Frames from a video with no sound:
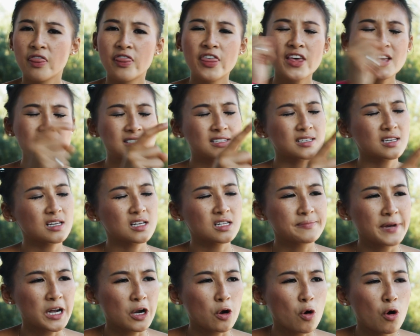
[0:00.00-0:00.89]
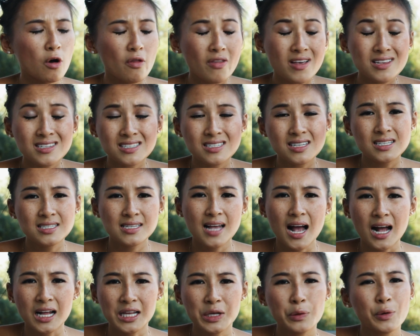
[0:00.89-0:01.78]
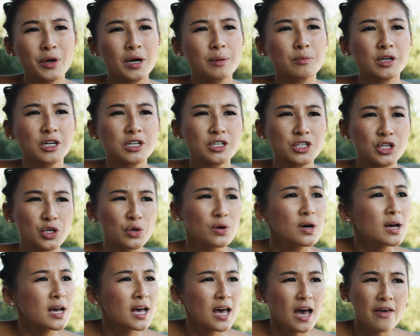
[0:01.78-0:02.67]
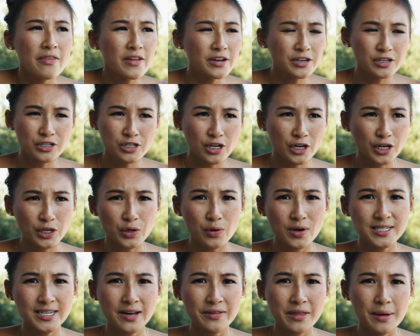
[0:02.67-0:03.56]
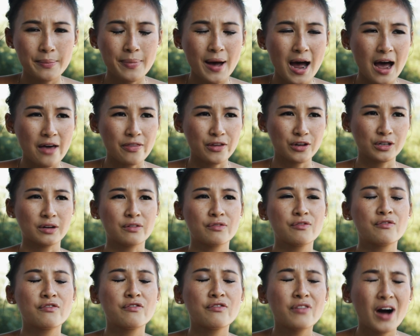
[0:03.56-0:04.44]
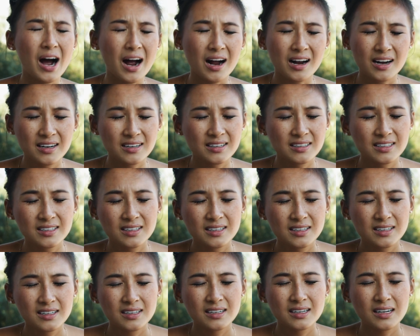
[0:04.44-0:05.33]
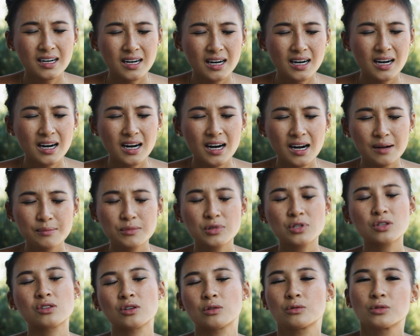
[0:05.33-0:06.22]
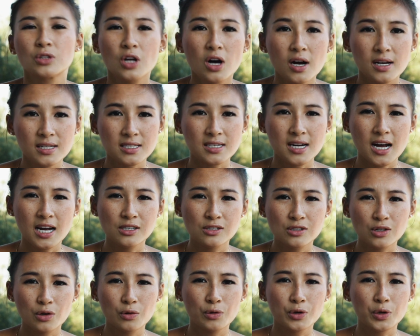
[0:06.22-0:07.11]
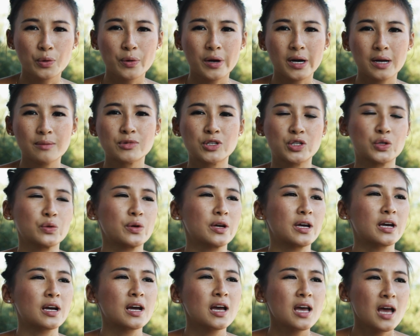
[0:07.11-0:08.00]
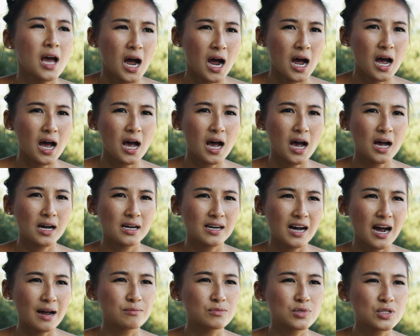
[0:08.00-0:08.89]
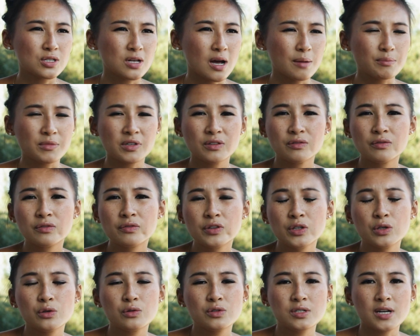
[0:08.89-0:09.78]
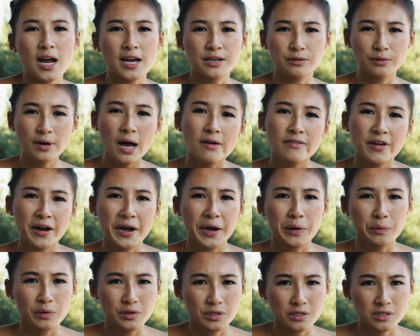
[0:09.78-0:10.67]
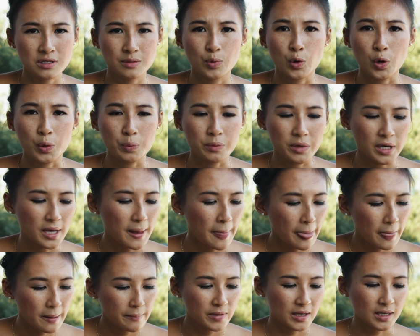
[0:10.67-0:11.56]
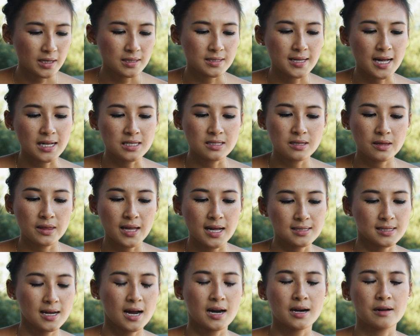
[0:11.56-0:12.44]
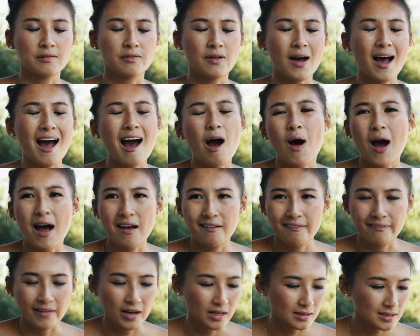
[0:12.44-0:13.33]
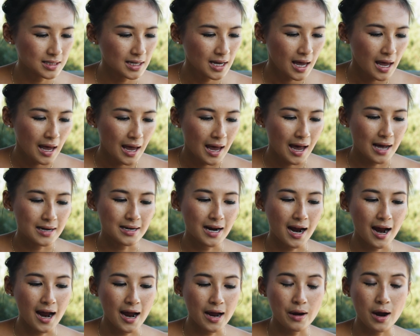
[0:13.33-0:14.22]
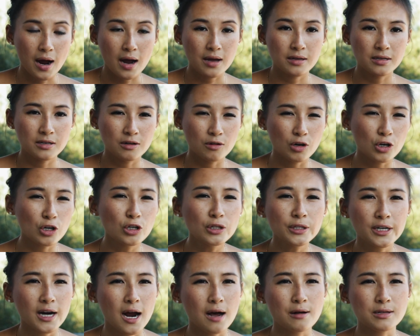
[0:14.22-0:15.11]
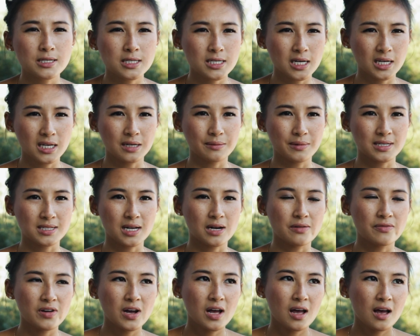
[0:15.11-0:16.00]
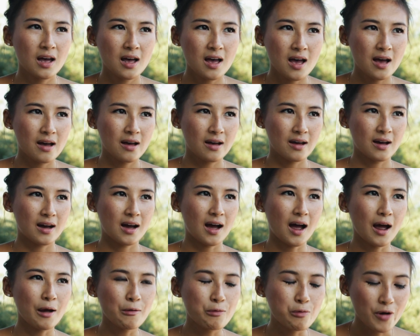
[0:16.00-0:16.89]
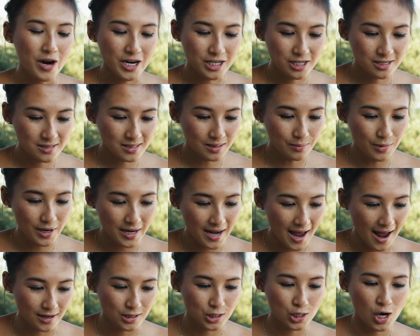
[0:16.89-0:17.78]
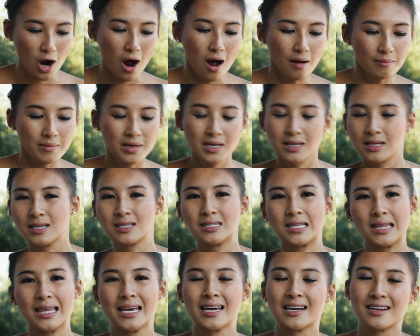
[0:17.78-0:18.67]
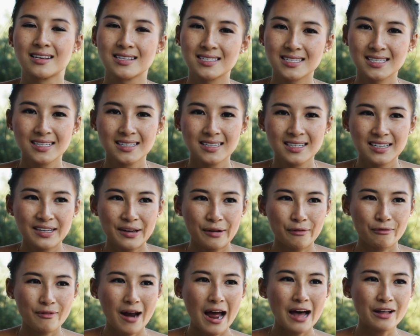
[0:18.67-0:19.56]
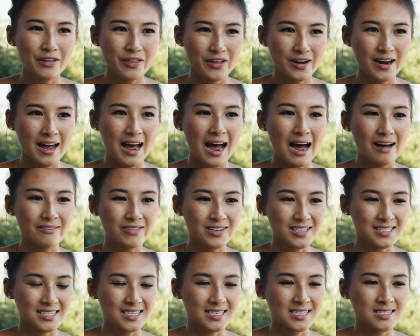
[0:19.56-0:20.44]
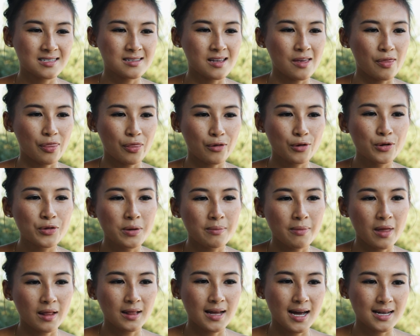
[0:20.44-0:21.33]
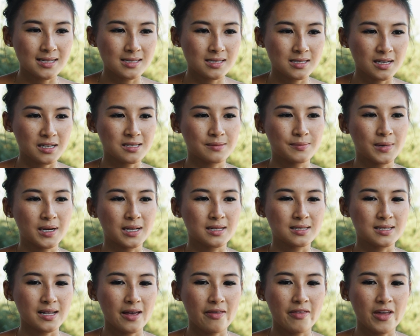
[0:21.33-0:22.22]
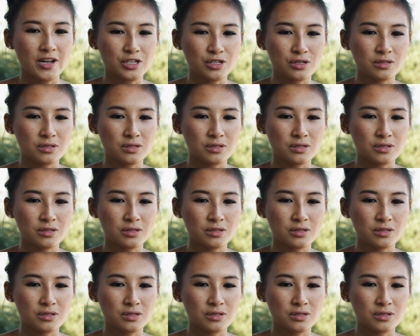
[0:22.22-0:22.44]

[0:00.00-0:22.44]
this is my goal. This is exactly what I'm gonna do. And then you started going down that path and you're like, fuck, I'm so lost. I don't know what I'm doing. I'm confused. I don't have anyone to support me, because that's kind of how I felt. And I, you know, earlier I was telling myself, I wish someone had taught me these things rather than having to sit through them the last 6 months and then